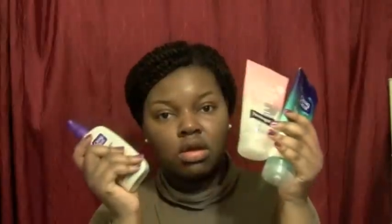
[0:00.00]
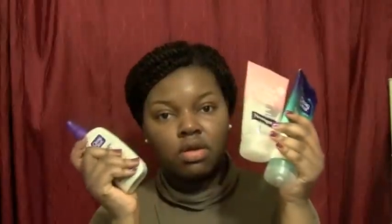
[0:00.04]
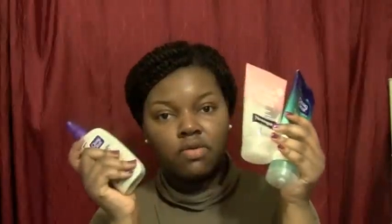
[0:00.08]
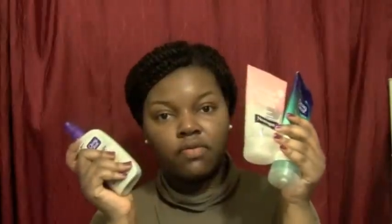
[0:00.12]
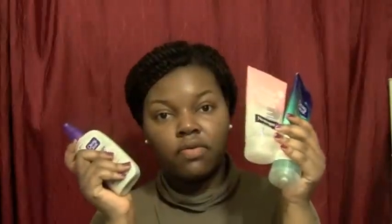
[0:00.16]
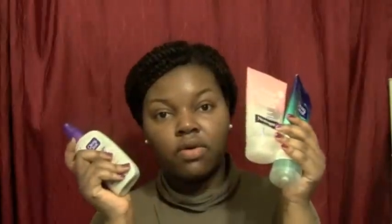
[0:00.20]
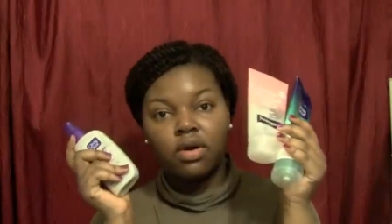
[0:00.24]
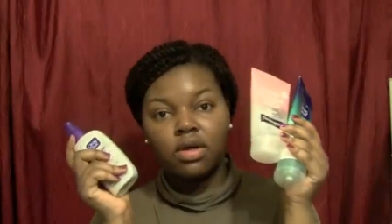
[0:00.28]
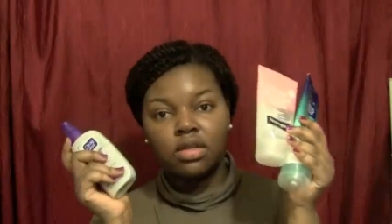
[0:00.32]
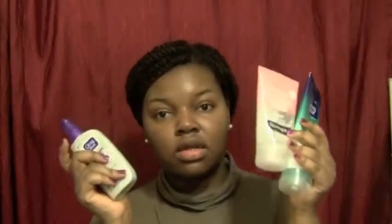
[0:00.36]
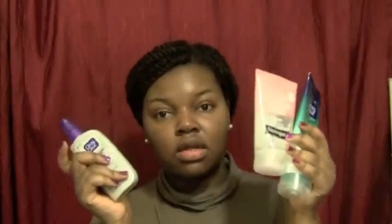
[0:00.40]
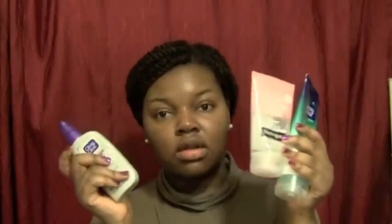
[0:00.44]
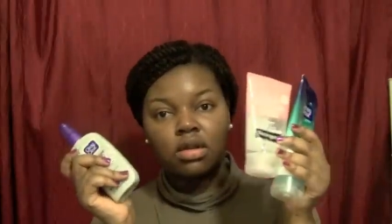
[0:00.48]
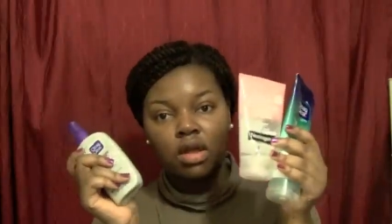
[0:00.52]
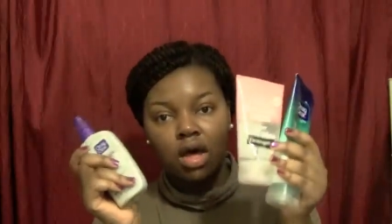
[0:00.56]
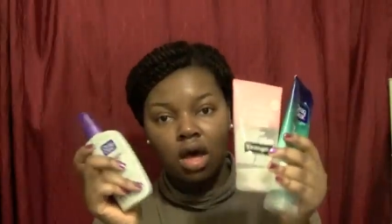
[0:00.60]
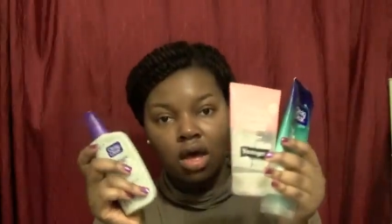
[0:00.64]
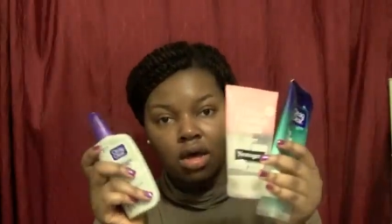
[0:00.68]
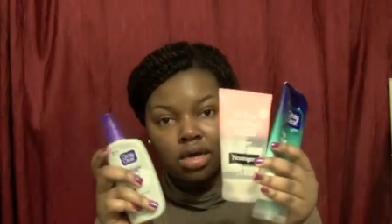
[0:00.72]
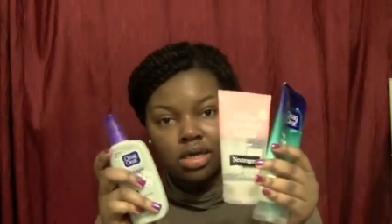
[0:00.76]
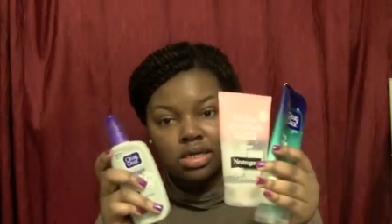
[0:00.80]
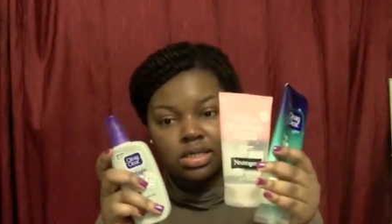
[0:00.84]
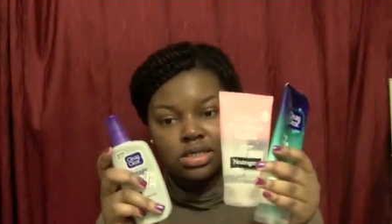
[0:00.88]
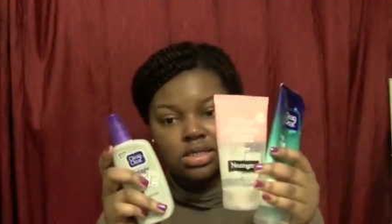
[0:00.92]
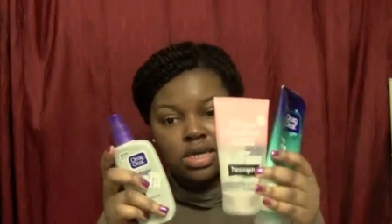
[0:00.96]
for the
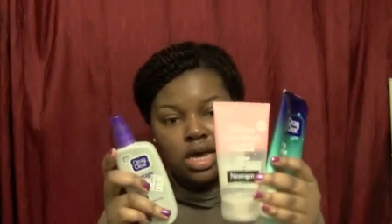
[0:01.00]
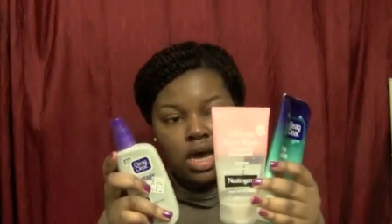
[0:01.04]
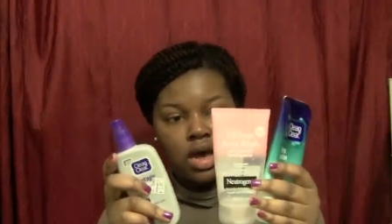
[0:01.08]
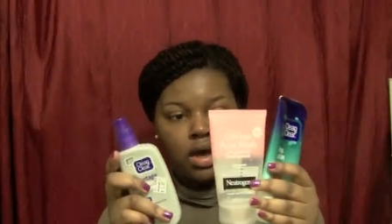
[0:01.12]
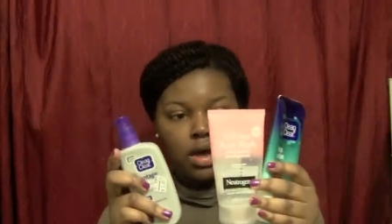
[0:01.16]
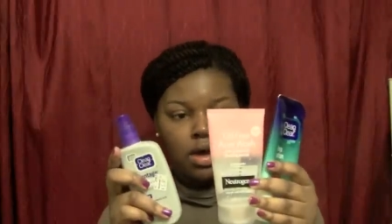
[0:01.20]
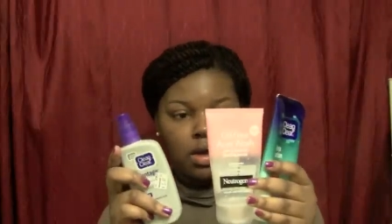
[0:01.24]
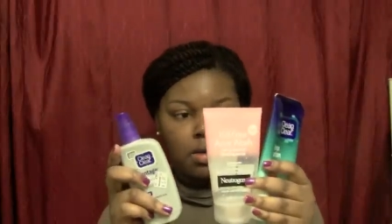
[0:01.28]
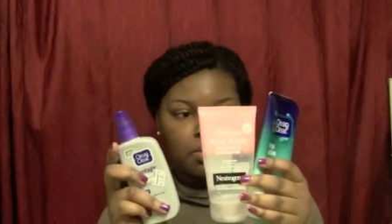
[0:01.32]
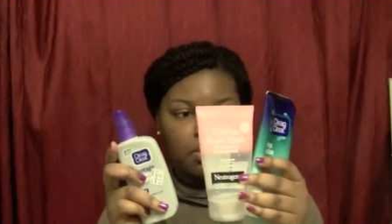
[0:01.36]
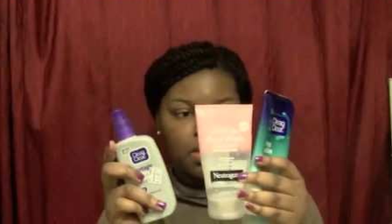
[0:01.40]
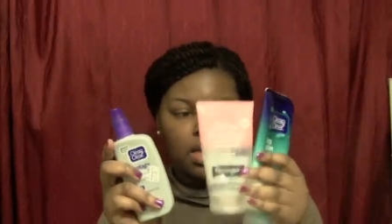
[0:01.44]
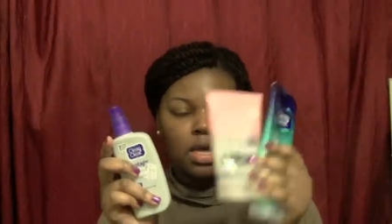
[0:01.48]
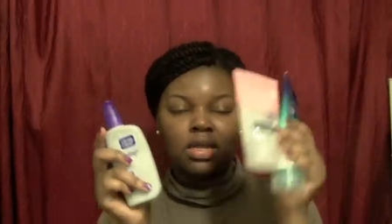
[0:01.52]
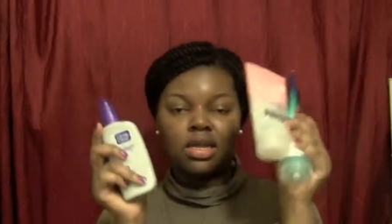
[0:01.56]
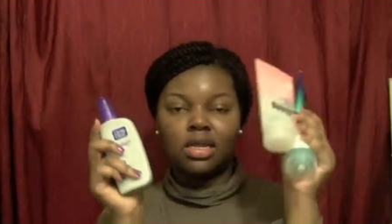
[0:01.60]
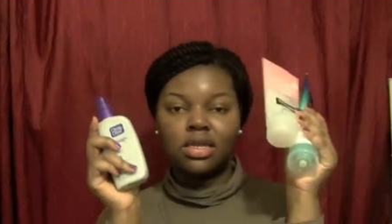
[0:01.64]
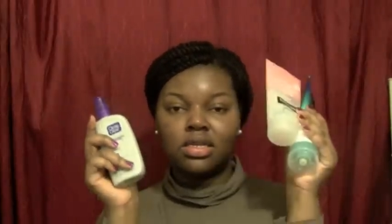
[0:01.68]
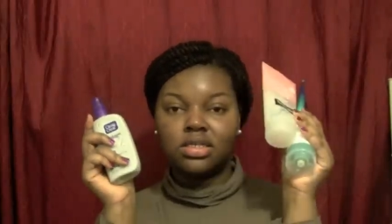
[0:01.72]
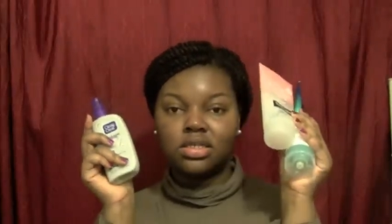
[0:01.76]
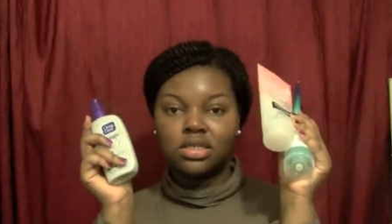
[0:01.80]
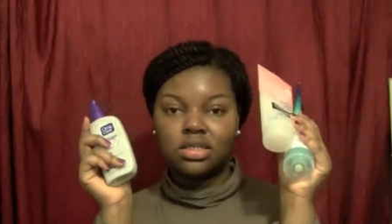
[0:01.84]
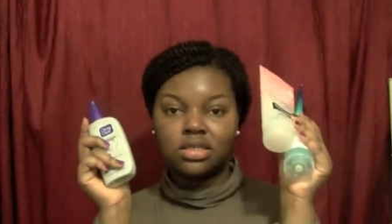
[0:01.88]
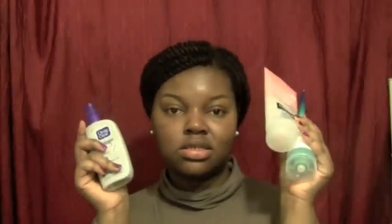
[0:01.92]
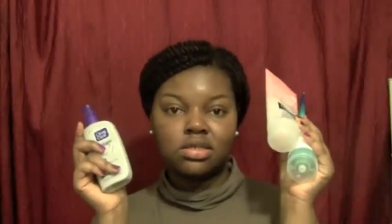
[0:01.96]
longest time, and
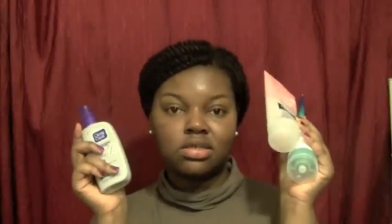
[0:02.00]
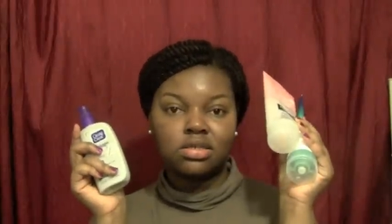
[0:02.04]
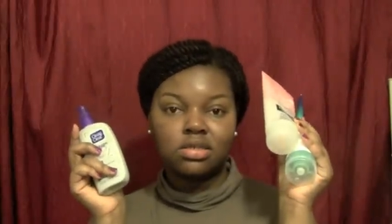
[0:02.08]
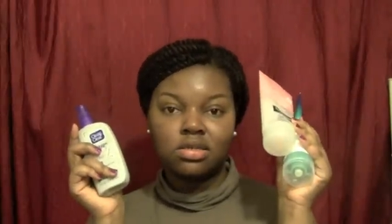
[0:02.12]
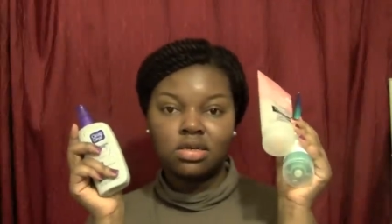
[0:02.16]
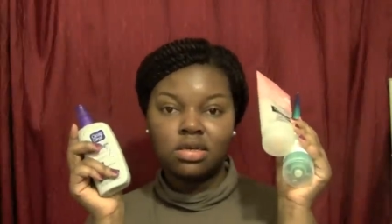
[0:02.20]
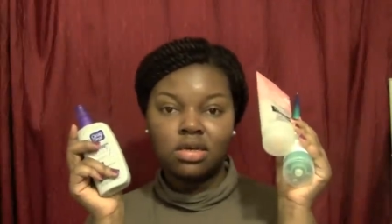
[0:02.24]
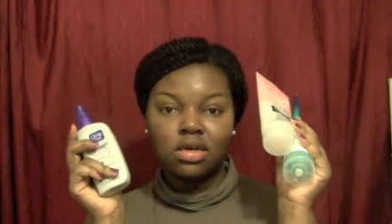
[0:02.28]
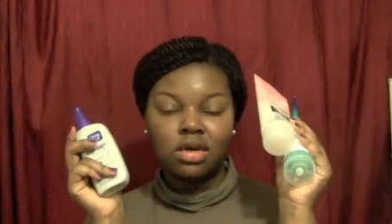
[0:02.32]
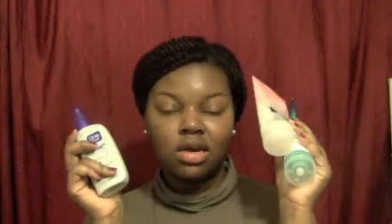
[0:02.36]
it